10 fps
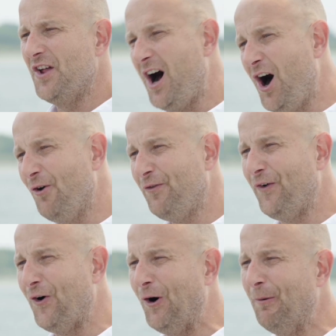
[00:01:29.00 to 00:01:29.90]
The hull
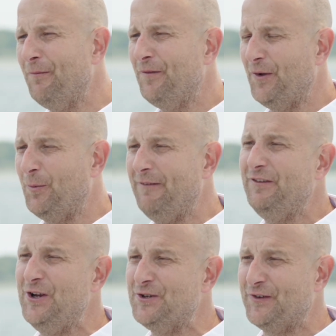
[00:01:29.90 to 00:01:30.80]
form that we've
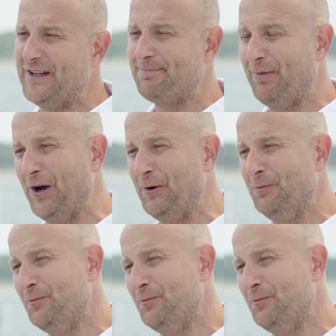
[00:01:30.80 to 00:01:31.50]
used for this boat,